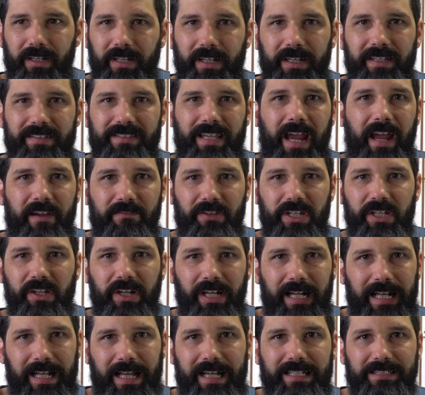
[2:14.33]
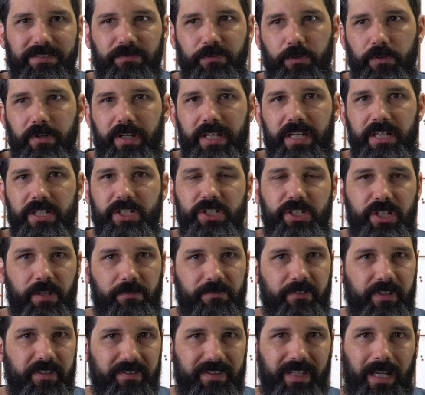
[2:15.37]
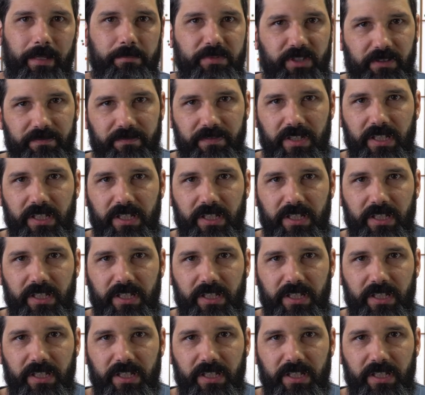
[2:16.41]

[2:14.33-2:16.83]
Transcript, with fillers: is having a class for each different types of